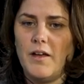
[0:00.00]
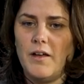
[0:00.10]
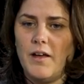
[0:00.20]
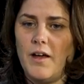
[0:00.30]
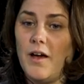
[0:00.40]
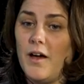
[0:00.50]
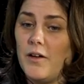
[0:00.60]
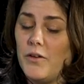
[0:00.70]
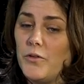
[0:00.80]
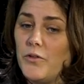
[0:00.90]
uh,
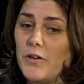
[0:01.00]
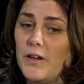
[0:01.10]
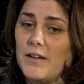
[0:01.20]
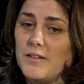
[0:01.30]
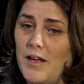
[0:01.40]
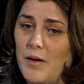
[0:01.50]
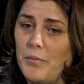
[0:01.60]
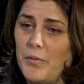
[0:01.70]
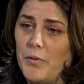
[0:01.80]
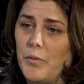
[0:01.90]
you took an
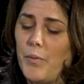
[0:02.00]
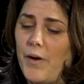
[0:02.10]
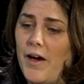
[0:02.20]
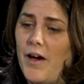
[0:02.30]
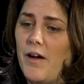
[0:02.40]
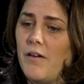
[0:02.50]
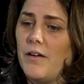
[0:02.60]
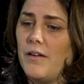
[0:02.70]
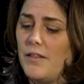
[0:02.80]
example where